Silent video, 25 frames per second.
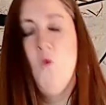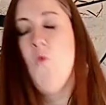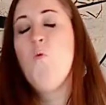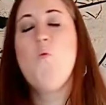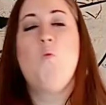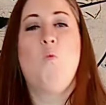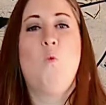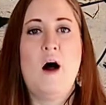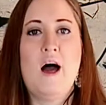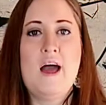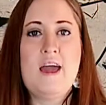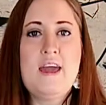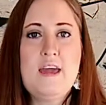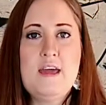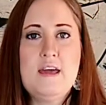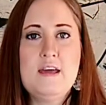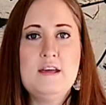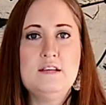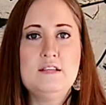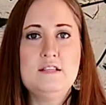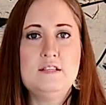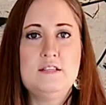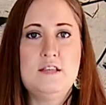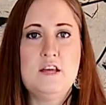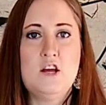Why
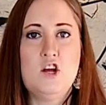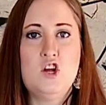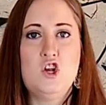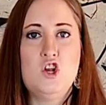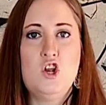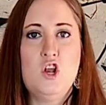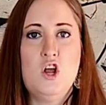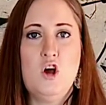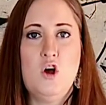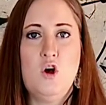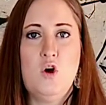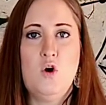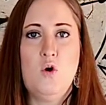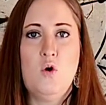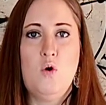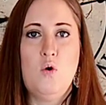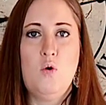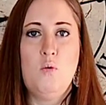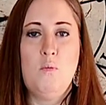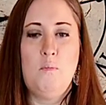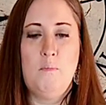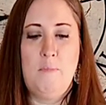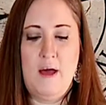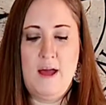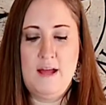is there
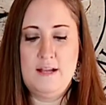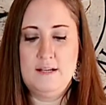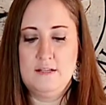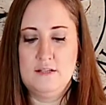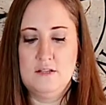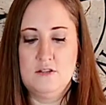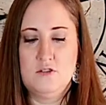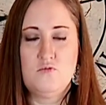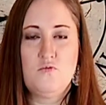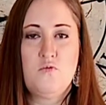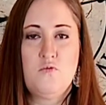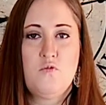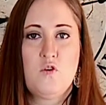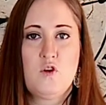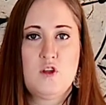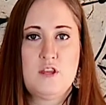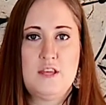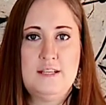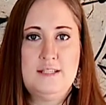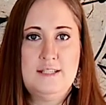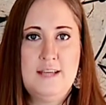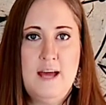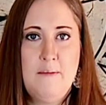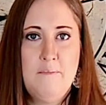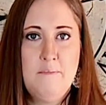no buttons for the
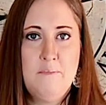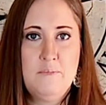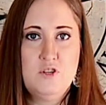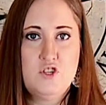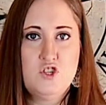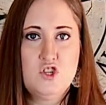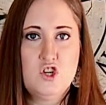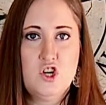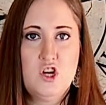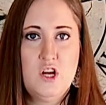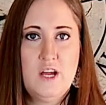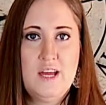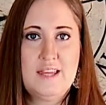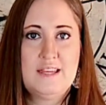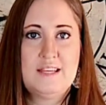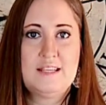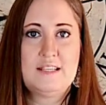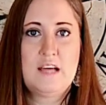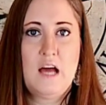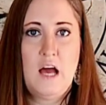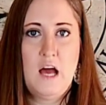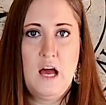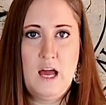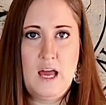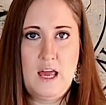temperature and the
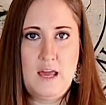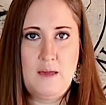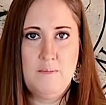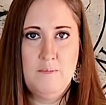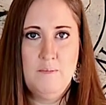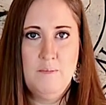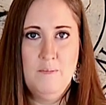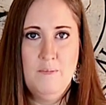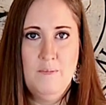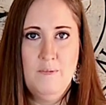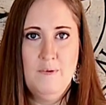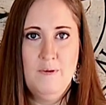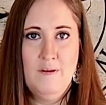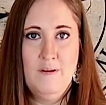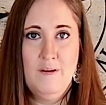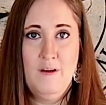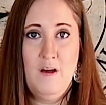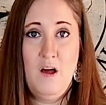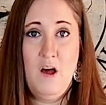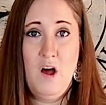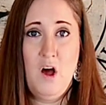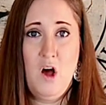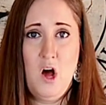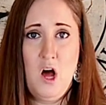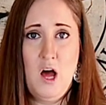time
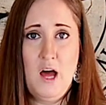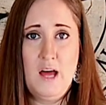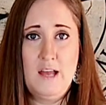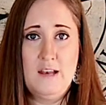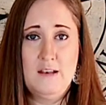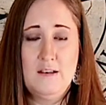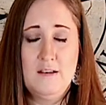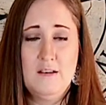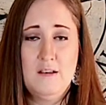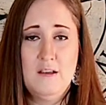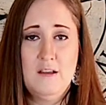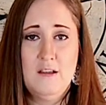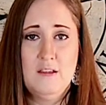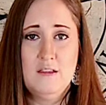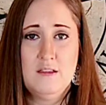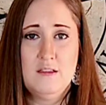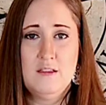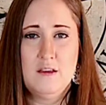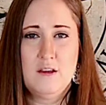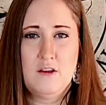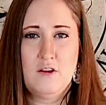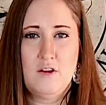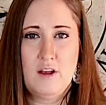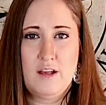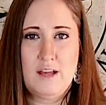on
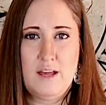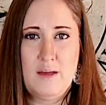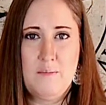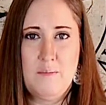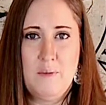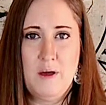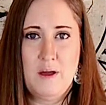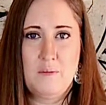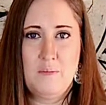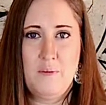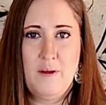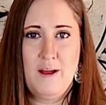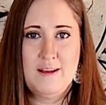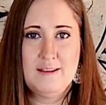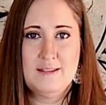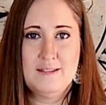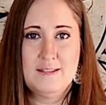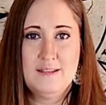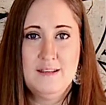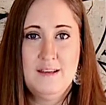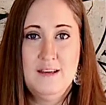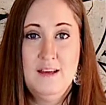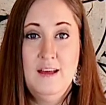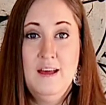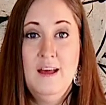the Cricut Mug Press?